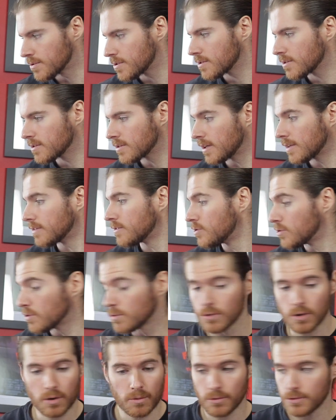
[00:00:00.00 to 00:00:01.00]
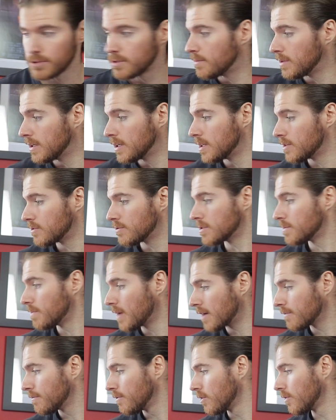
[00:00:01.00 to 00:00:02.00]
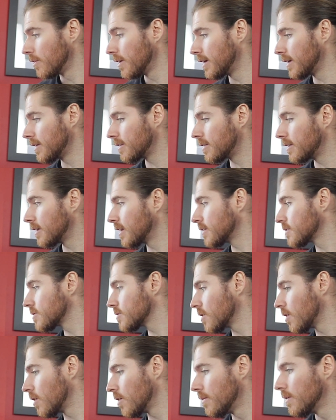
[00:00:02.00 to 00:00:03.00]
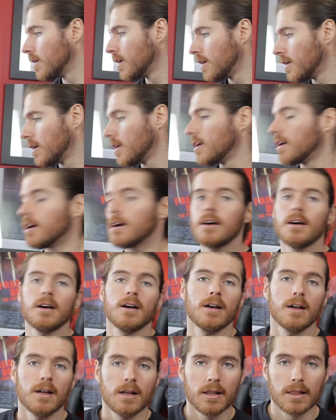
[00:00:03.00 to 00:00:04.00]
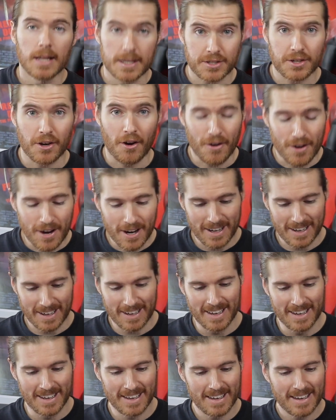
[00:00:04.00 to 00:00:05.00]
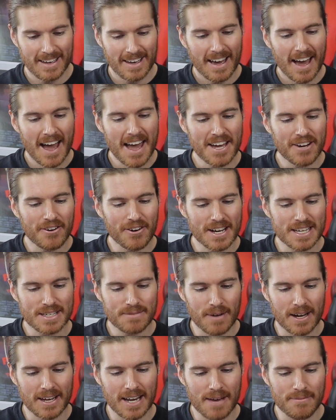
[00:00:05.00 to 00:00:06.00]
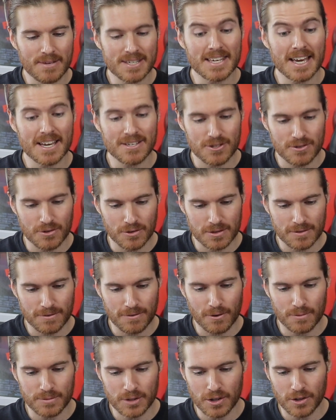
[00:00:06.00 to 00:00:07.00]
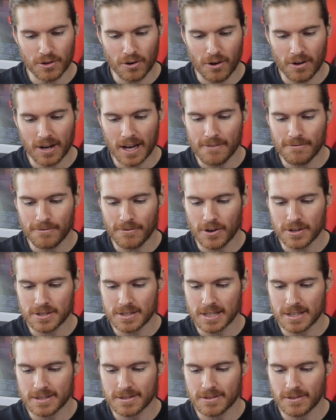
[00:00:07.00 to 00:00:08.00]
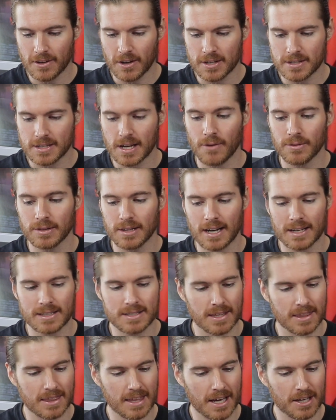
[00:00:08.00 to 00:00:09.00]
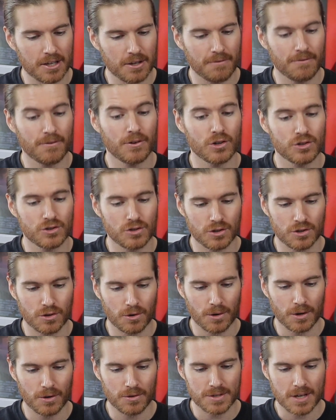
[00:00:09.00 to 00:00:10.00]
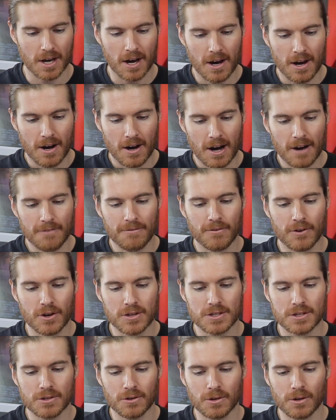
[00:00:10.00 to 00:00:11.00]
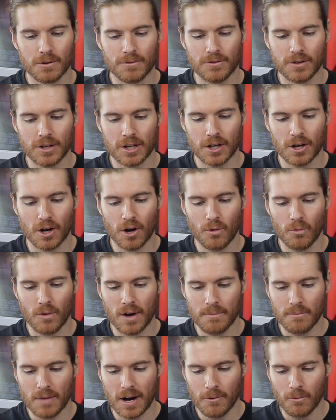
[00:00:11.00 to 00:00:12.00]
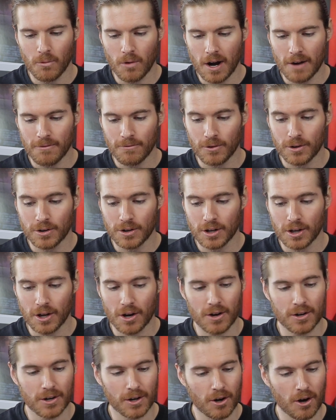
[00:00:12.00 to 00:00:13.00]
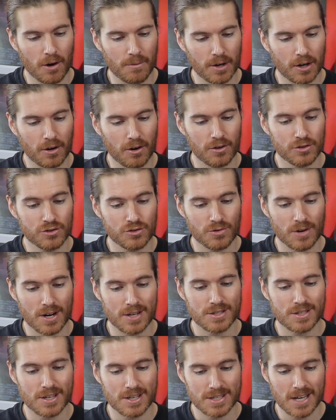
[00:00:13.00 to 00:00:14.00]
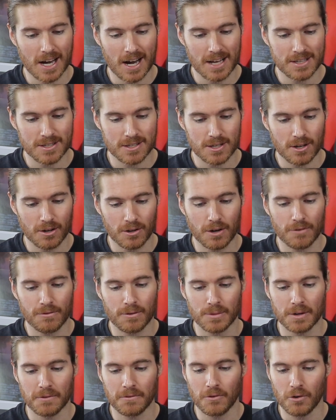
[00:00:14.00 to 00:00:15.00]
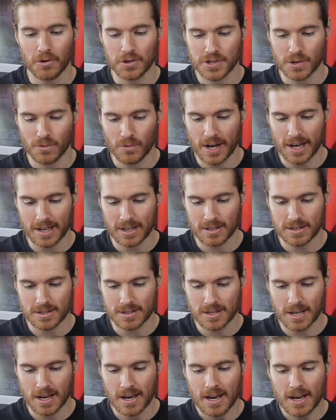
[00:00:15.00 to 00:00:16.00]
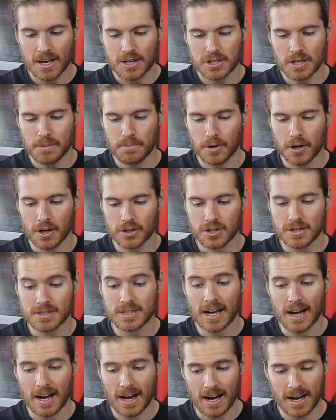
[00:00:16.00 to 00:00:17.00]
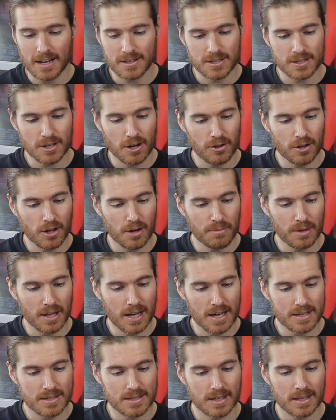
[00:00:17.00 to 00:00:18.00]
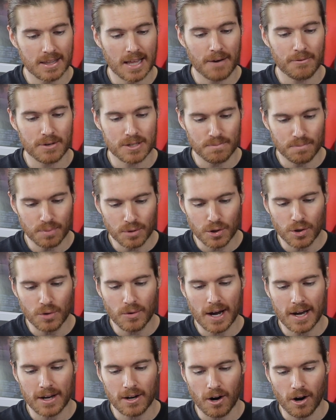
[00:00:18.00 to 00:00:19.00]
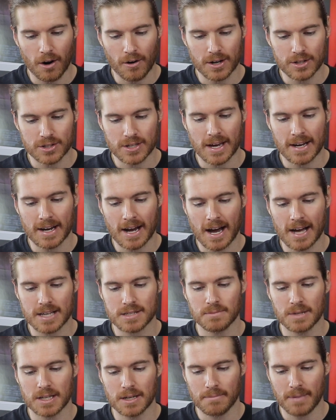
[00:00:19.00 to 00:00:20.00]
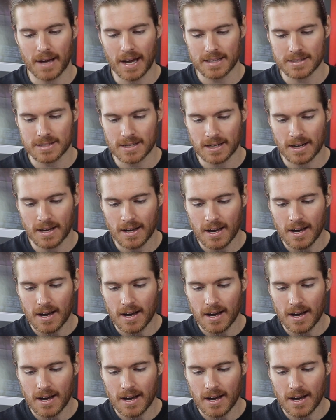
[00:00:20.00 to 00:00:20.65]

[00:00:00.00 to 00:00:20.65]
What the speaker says: because I do not want to be disrespectful or anything, so let's go. Hey Chris, my name is Jesus from New York, and first things first, I would like to thank you for your tutorials. I first saw your video when my wife wanted to go to Comic-Con dressed as Han Solo from The Force Awakens. She purchased a Han Solo blaster that was blue and orange and asked me to paint it.